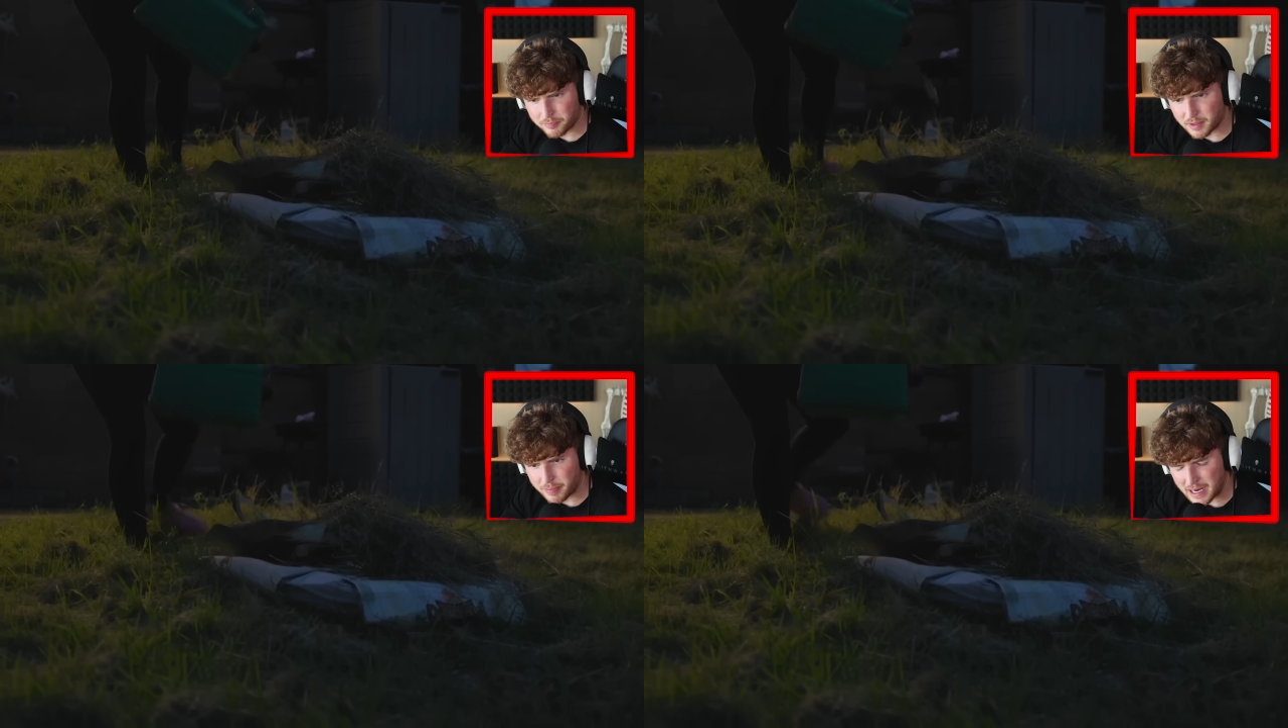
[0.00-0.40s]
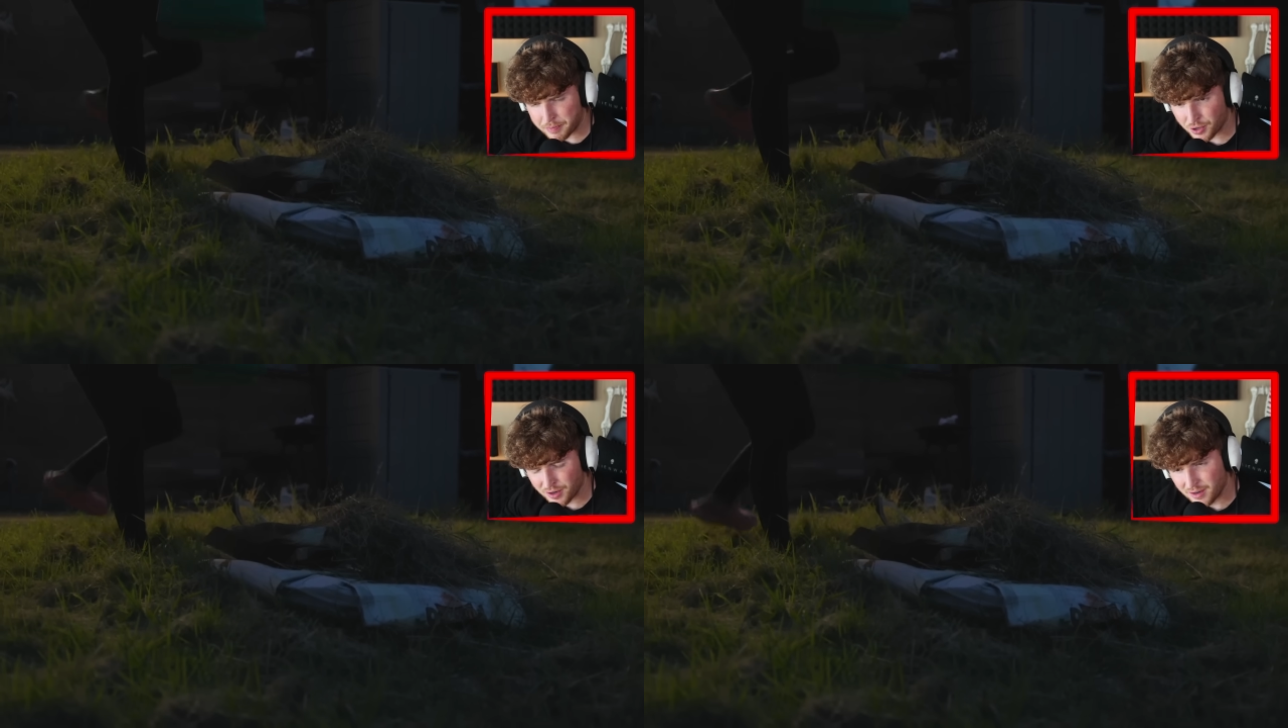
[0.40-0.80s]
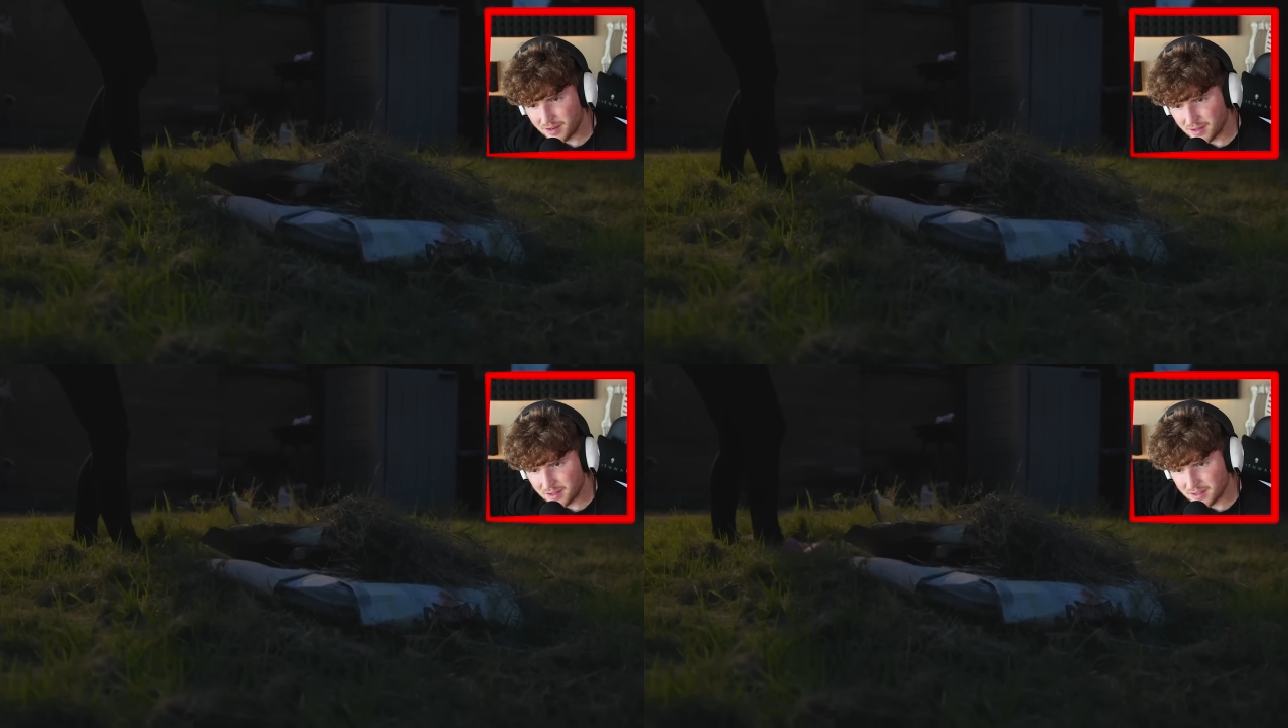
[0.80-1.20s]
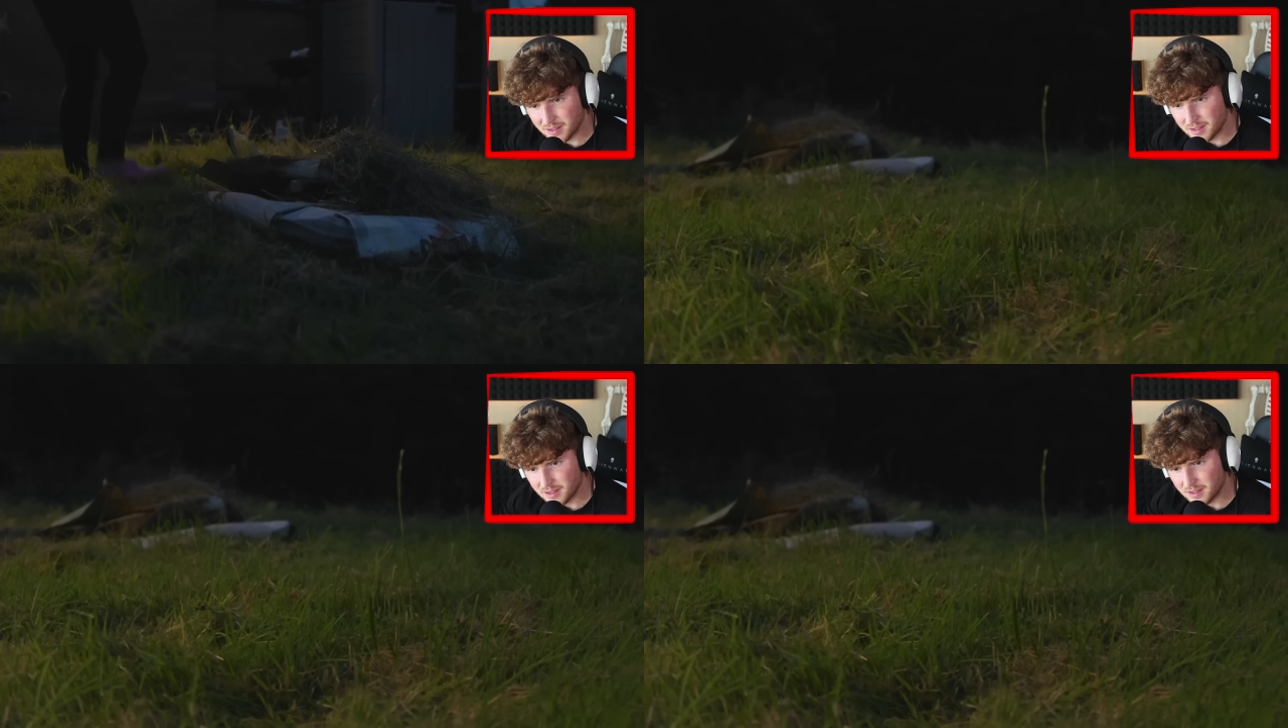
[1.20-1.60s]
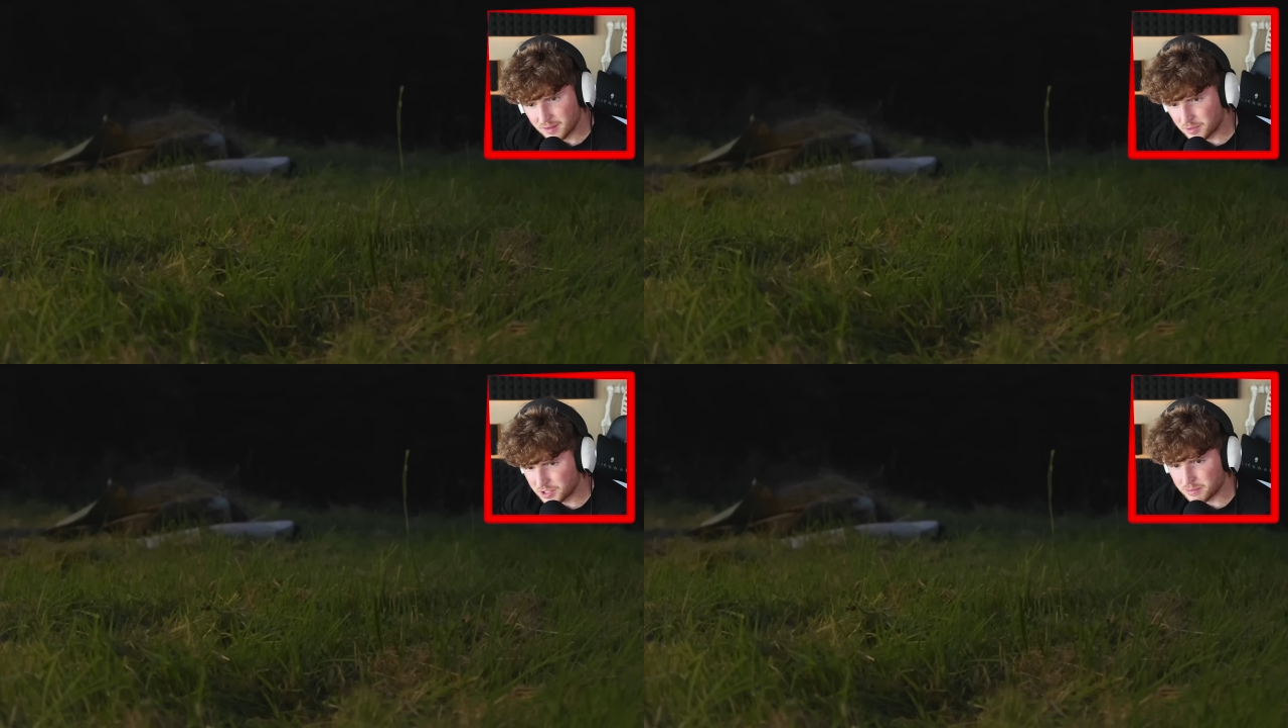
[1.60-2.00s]
The paper?
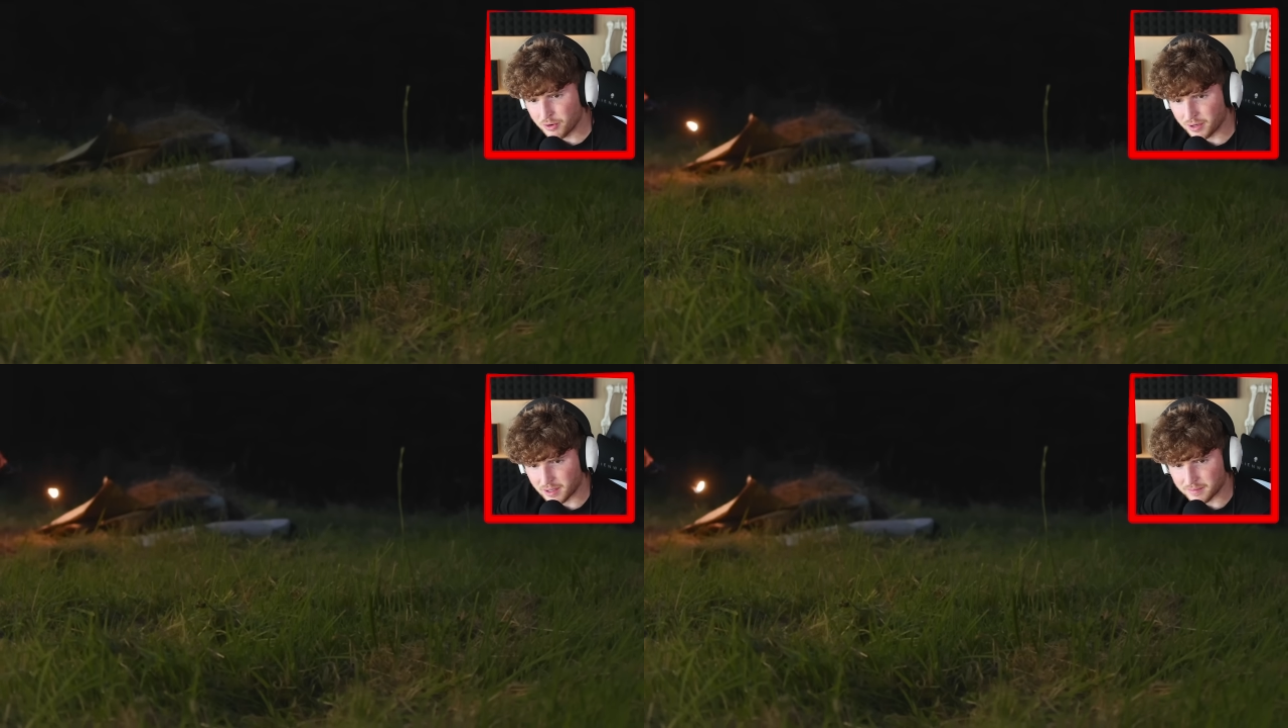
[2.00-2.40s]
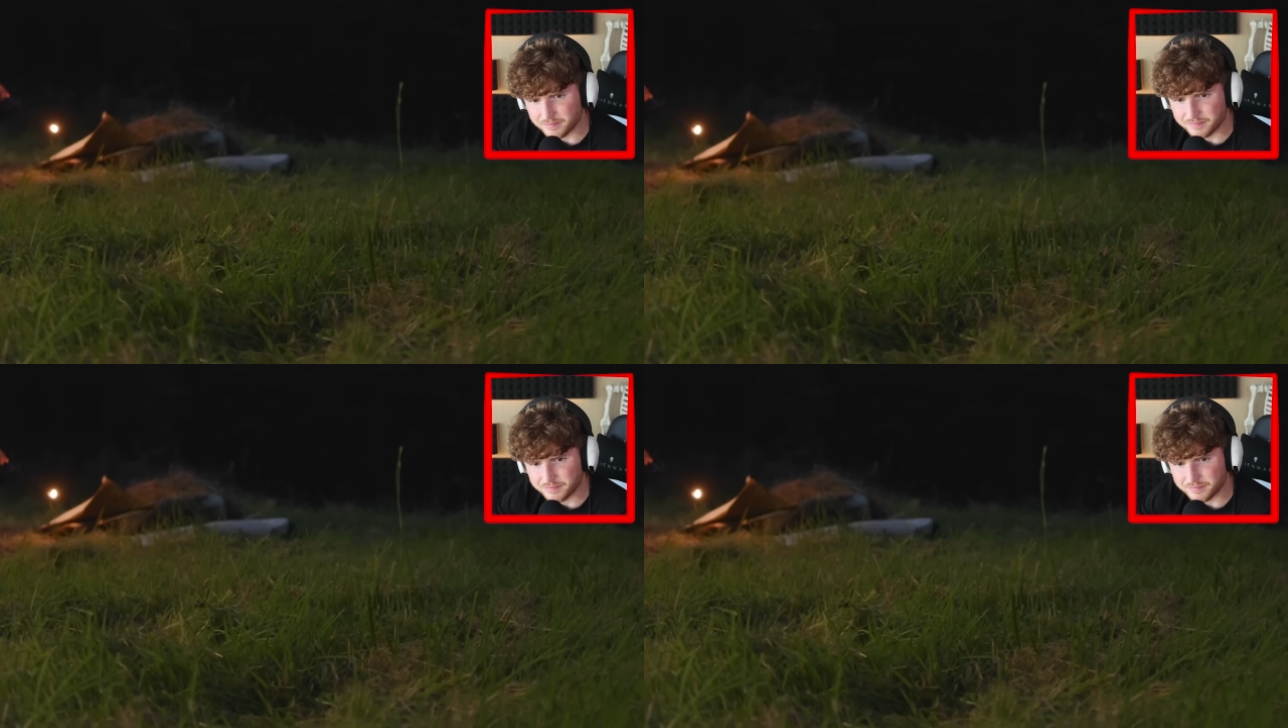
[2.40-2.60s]
What is she burning?